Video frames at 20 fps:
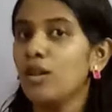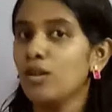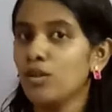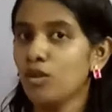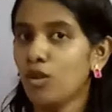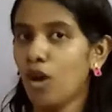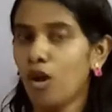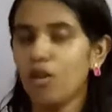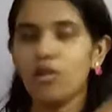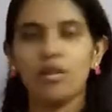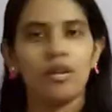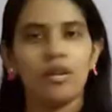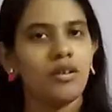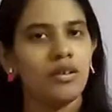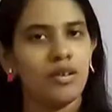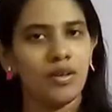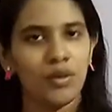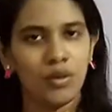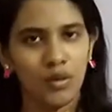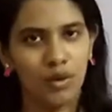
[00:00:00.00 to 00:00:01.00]
Knock
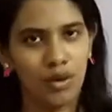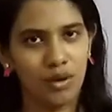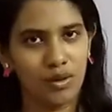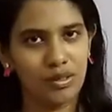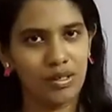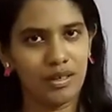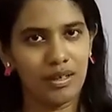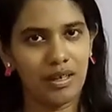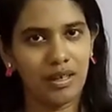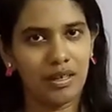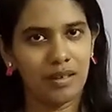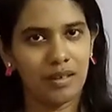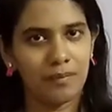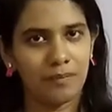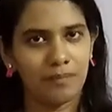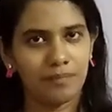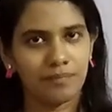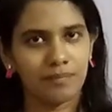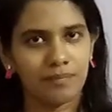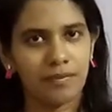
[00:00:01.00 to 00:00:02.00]
Curiosity.
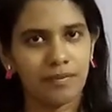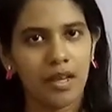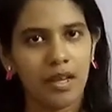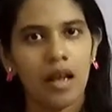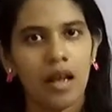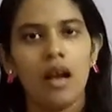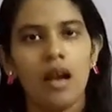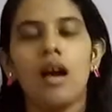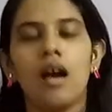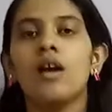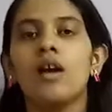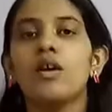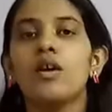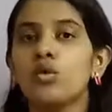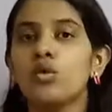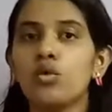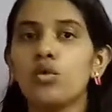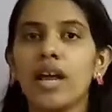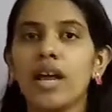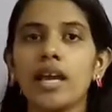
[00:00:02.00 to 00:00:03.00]

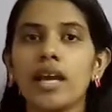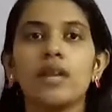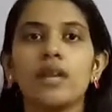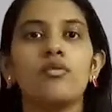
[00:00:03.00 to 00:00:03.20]
Today